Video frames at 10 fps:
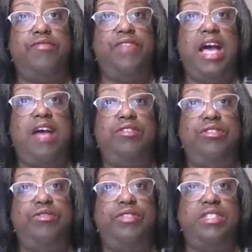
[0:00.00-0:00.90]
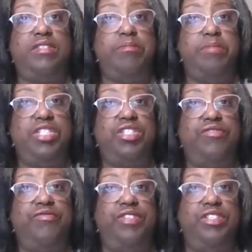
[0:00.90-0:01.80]
the values, its
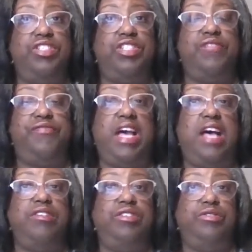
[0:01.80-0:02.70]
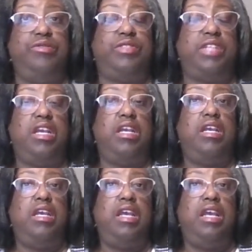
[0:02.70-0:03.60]
mission, vision, and values
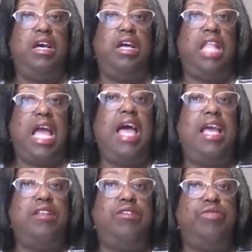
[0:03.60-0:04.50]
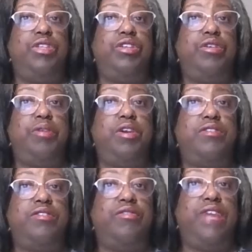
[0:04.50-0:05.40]
align with your
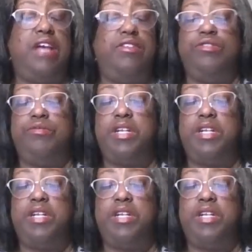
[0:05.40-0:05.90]
personal values.